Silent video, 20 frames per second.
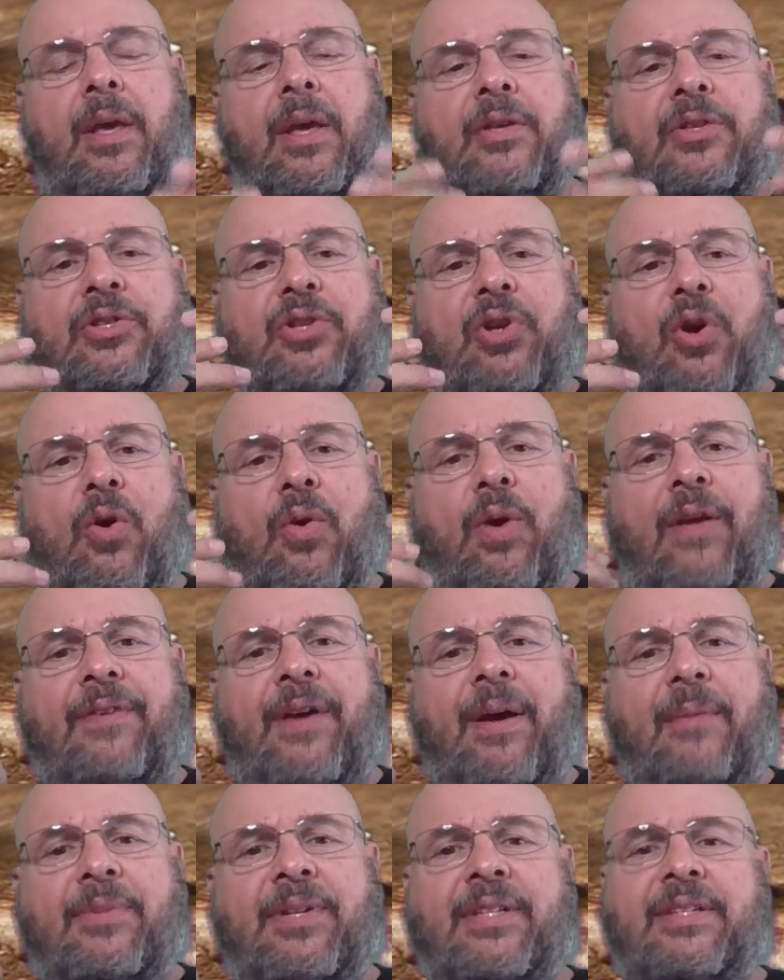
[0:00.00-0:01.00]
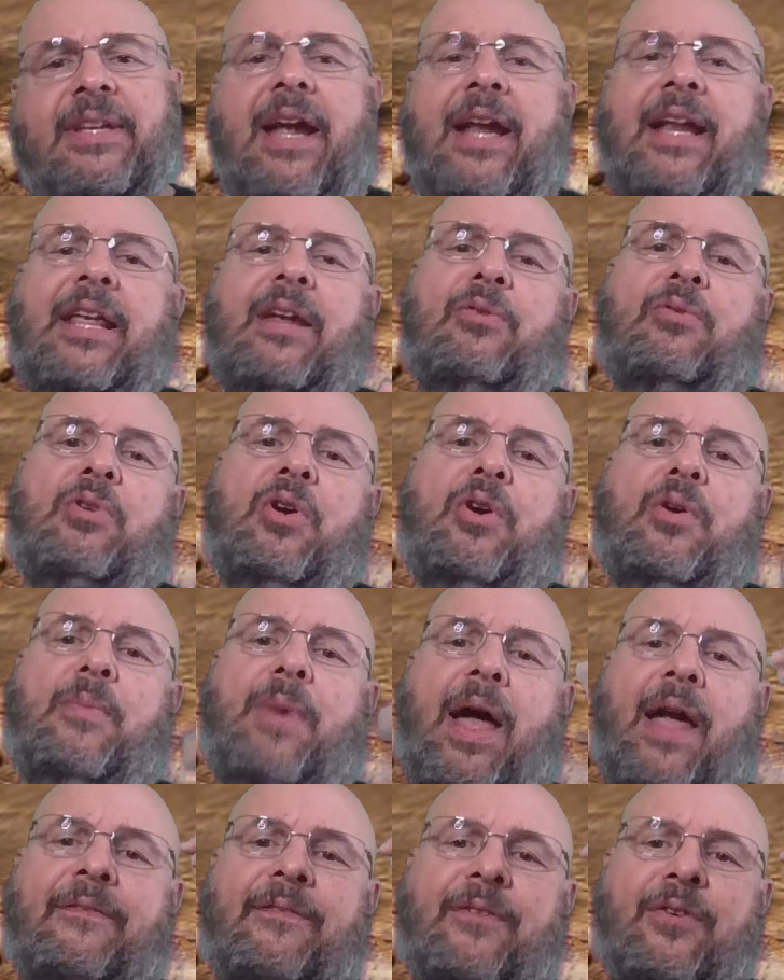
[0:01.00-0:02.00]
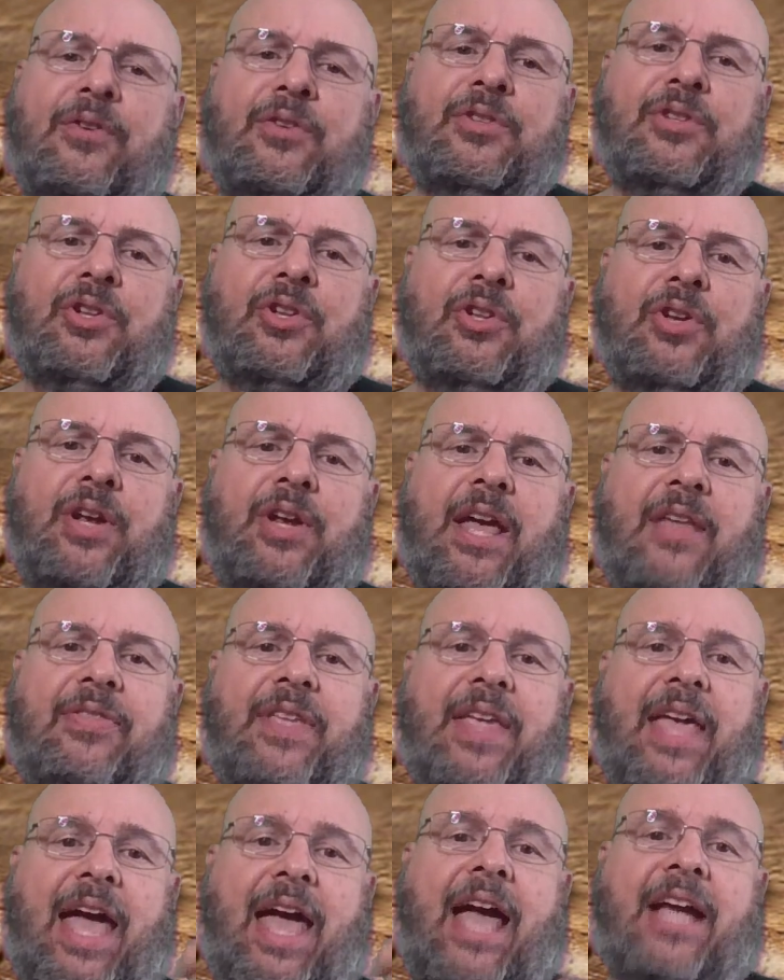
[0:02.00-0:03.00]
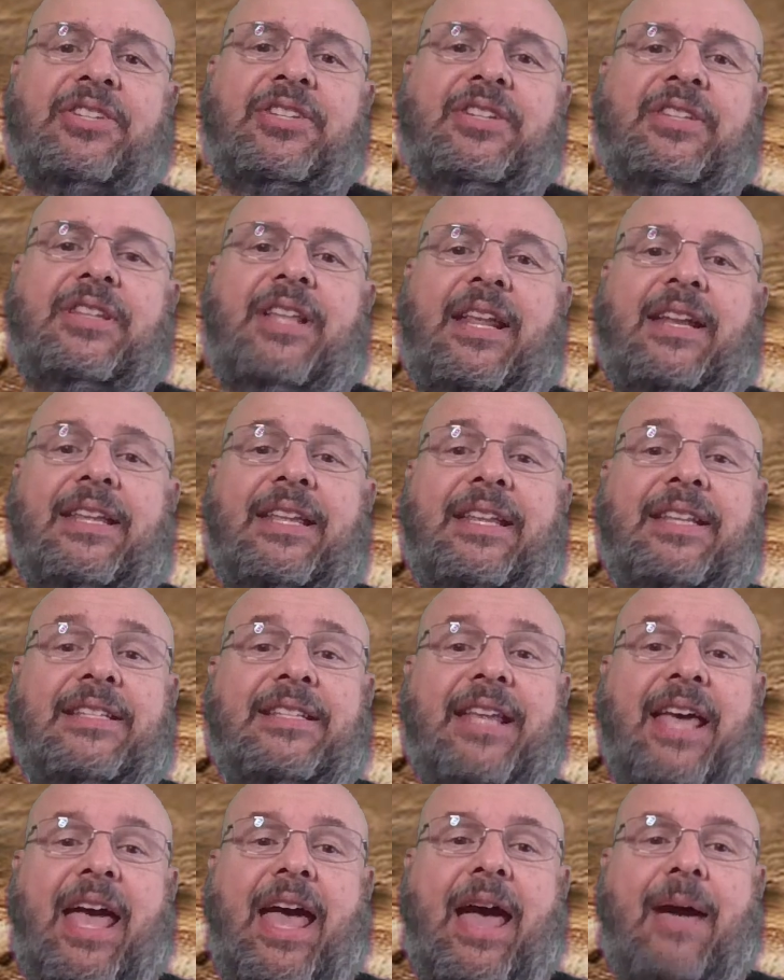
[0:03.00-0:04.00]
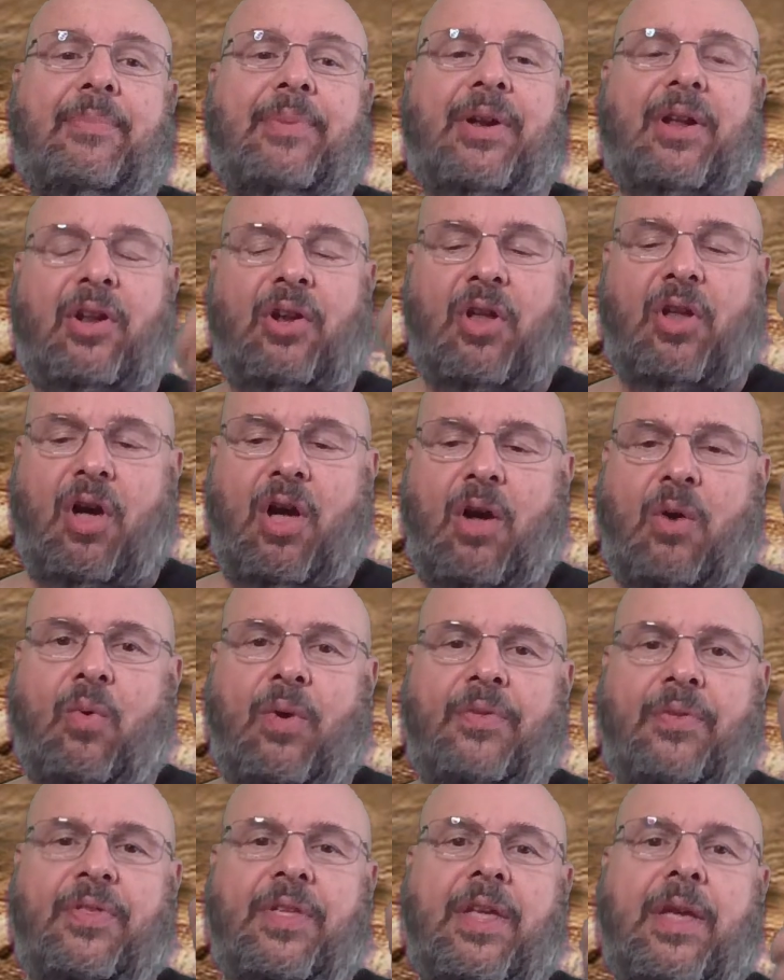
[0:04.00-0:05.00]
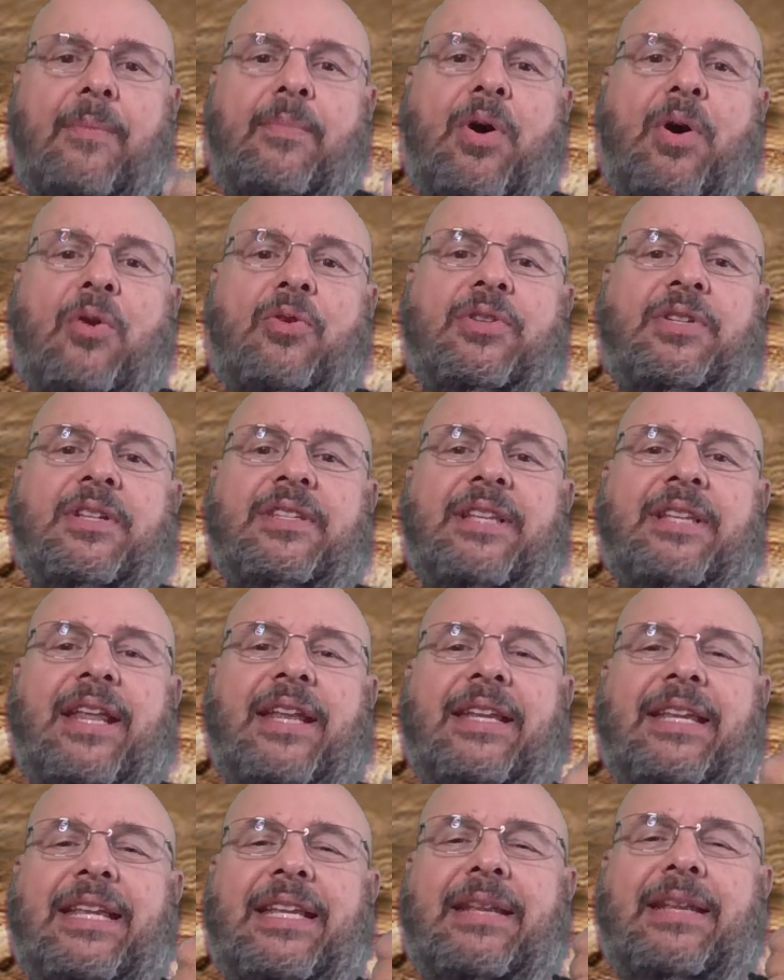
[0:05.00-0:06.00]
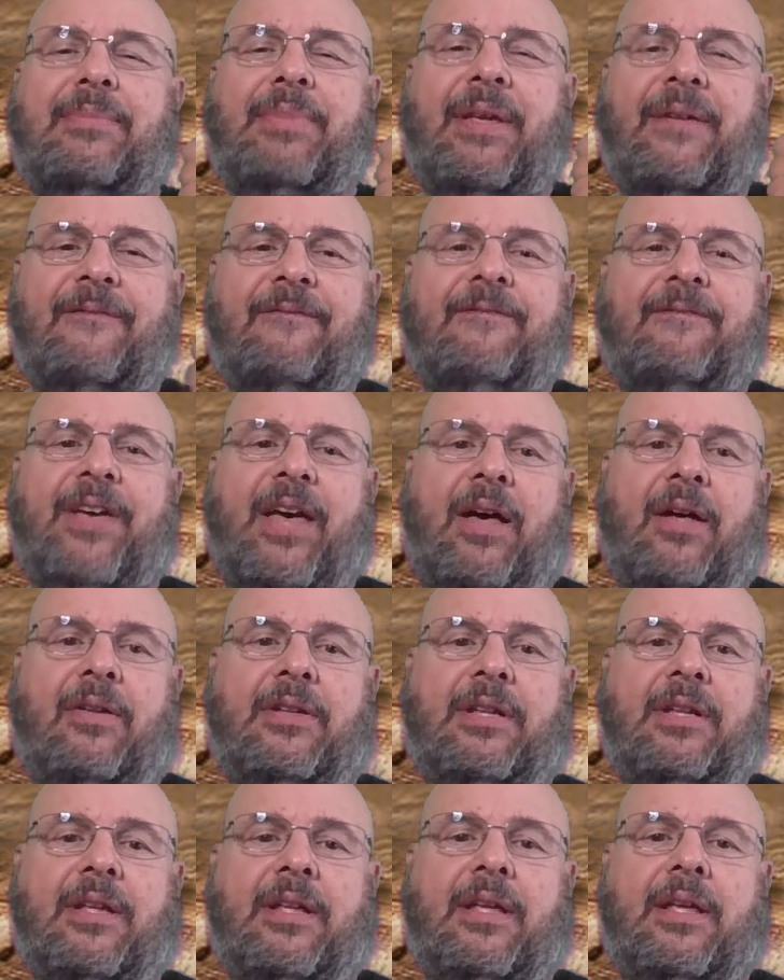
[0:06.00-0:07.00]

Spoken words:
So if I'm designing a room, I first look at the action that needs to happen along with the emotions that need to be felt.